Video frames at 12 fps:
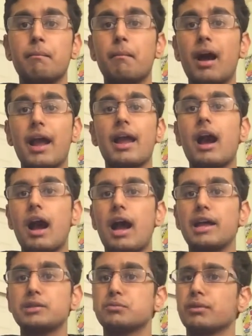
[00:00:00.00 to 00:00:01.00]
My
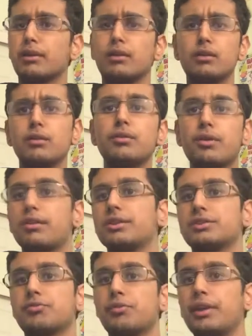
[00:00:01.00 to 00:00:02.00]
eyes were glued on
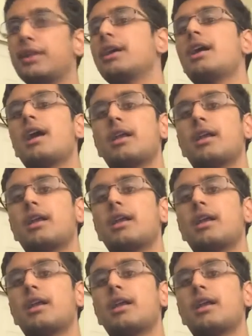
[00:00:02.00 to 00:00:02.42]
the screen,